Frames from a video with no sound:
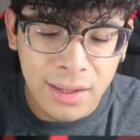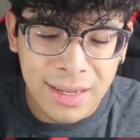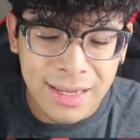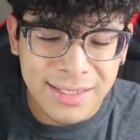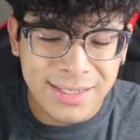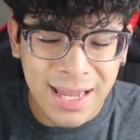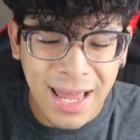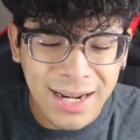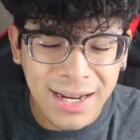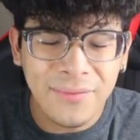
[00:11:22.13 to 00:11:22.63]

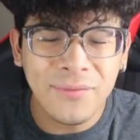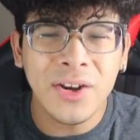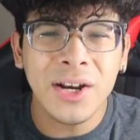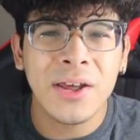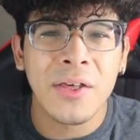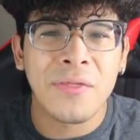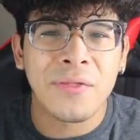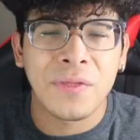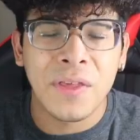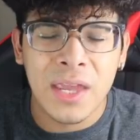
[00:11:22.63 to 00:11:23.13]
Is that even
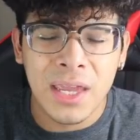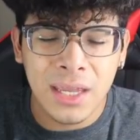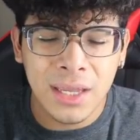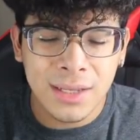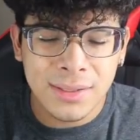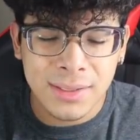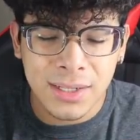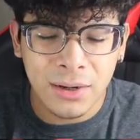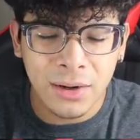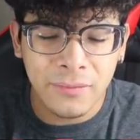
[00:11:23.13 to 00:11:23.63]
a thing?
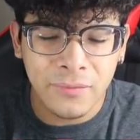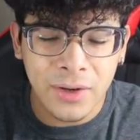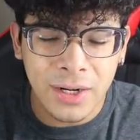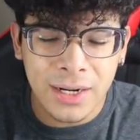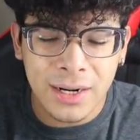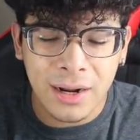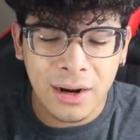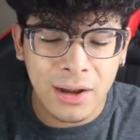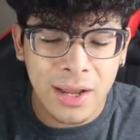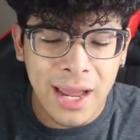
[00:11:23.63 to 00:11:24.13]
Is there even
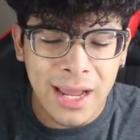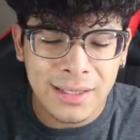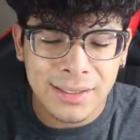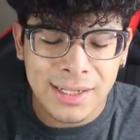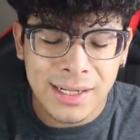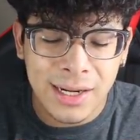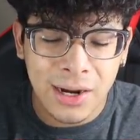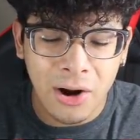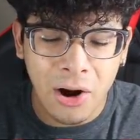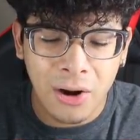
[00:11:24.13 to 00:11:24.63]
an
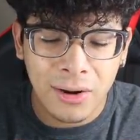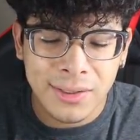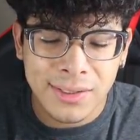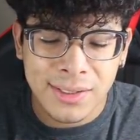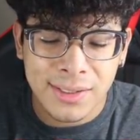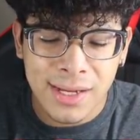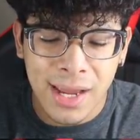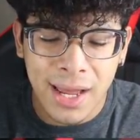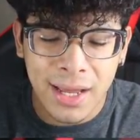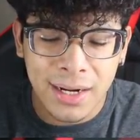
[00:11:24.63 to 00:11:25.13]
eighteen card
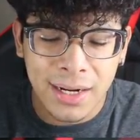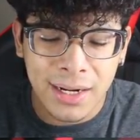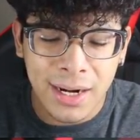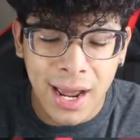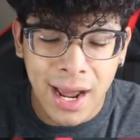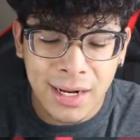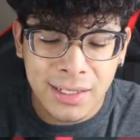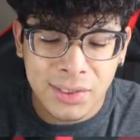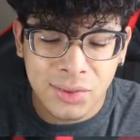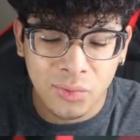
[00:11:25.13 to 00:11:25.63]
set in
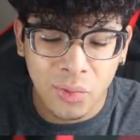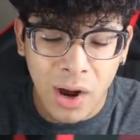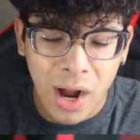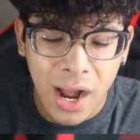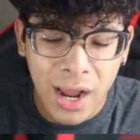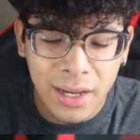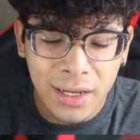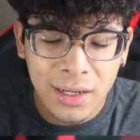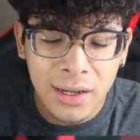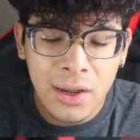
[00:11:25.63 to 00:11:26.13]
X
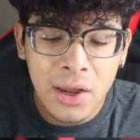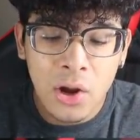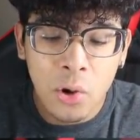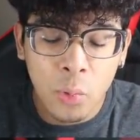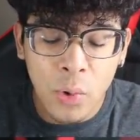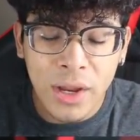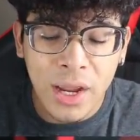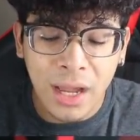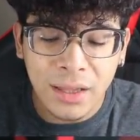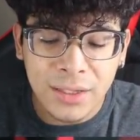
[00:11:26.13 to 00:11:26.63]
Y?
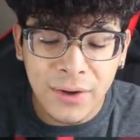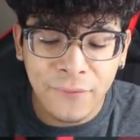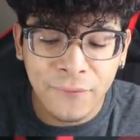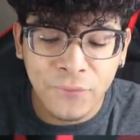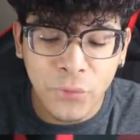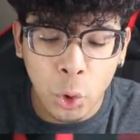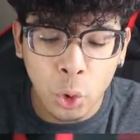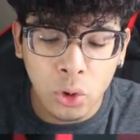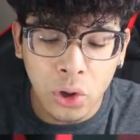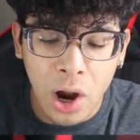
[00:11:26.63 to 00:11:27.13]
We got the
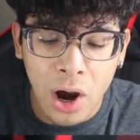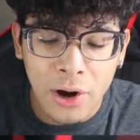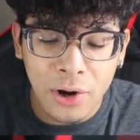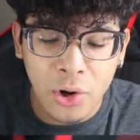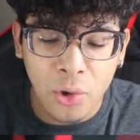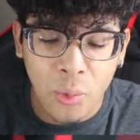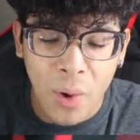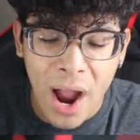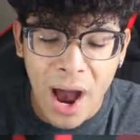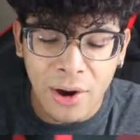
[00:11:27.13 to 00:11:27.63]
full
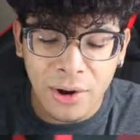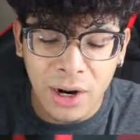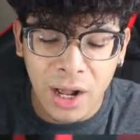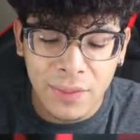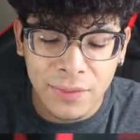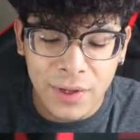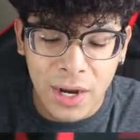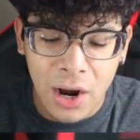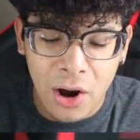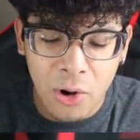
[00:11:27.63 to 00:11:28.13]
art
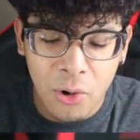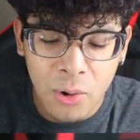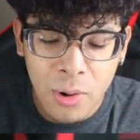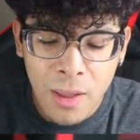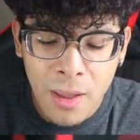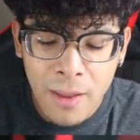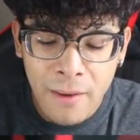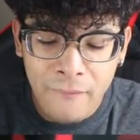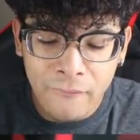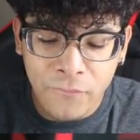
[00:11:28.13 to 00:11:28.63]
Groudon though,
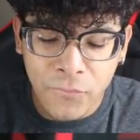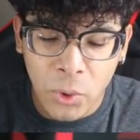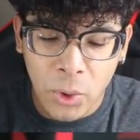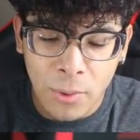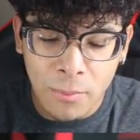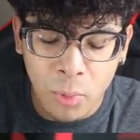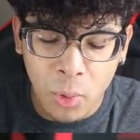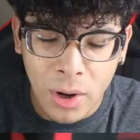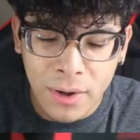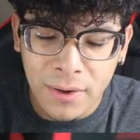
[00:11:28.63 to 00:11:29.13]

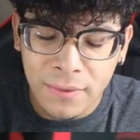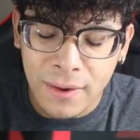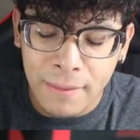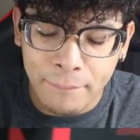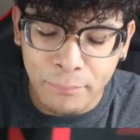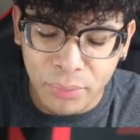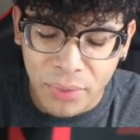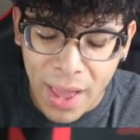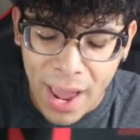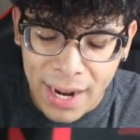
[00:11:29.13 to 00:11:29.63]
from one of the
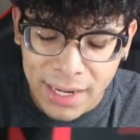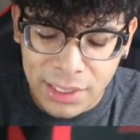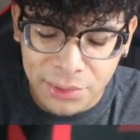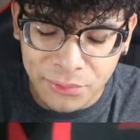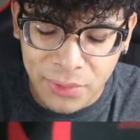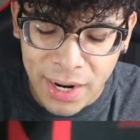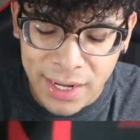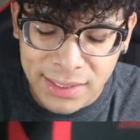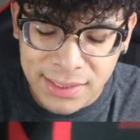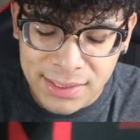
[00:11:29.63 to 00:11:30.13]
black
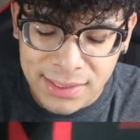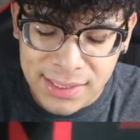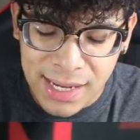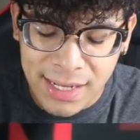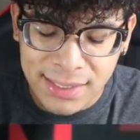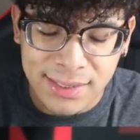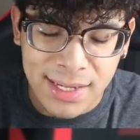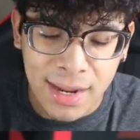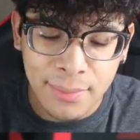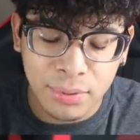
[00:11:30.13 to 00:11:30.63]
and white
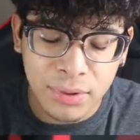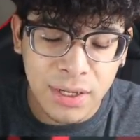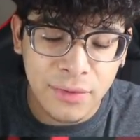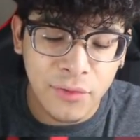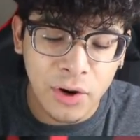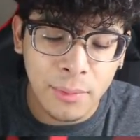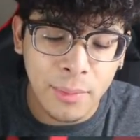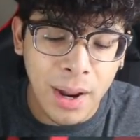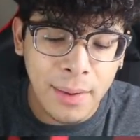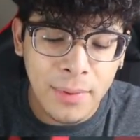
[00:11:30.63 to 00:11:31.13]
sets, I
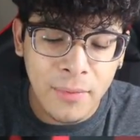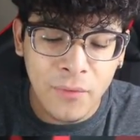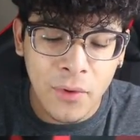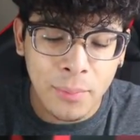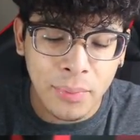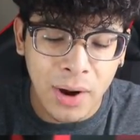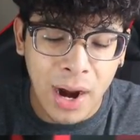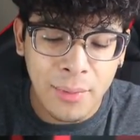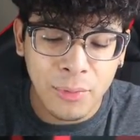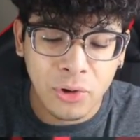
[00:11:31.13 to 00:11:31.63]
believe, or it might be
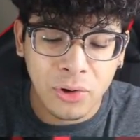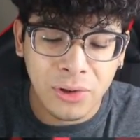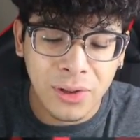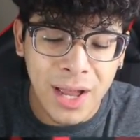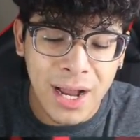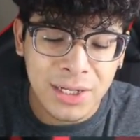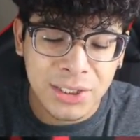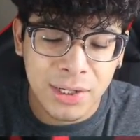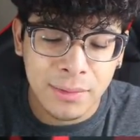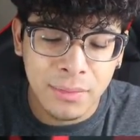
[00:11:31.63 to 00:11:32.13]
from Primal
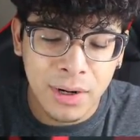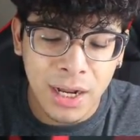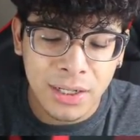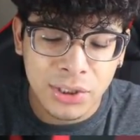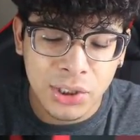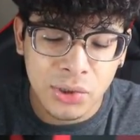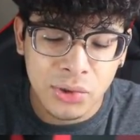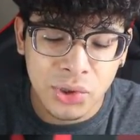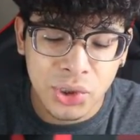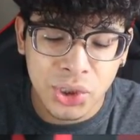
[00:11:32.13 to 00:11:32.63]
Clash, I'm
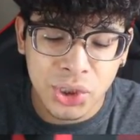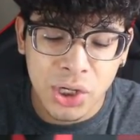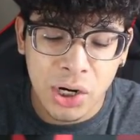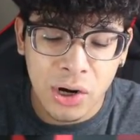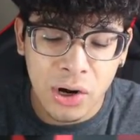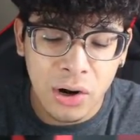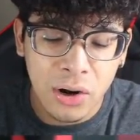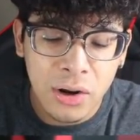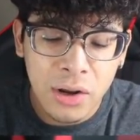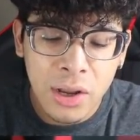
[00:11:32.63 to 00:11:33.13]
not too
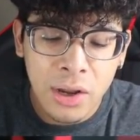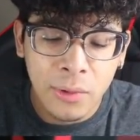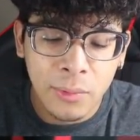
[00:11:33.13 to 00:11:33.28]
sure.